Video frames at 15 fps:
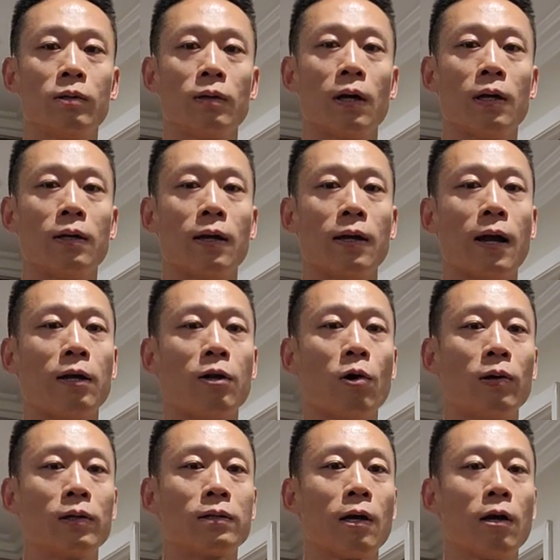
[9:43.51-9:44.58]
And and I
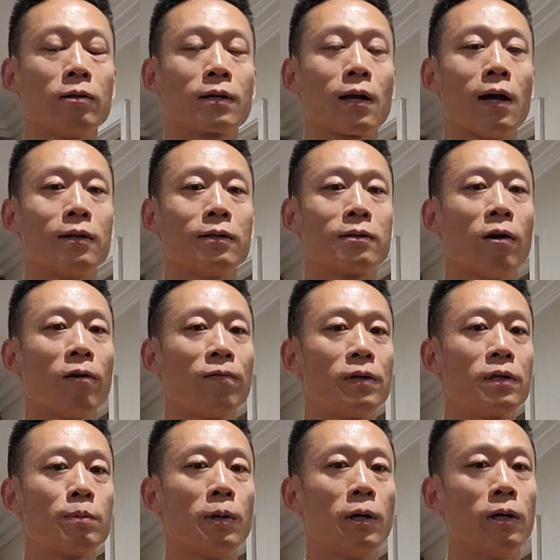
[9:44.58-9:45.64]
know it sounds kind of
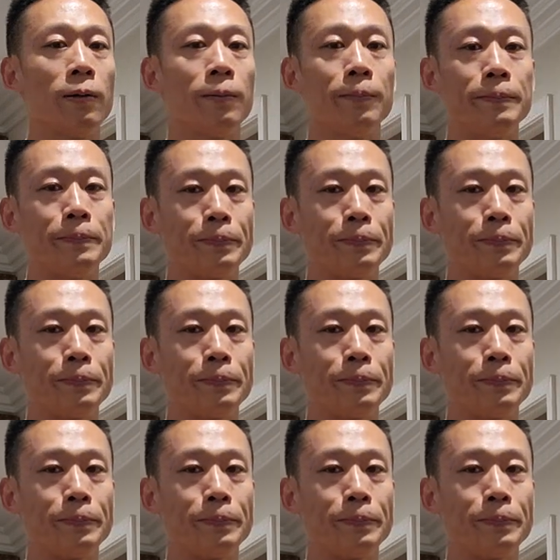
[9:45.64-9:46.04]
selfish, but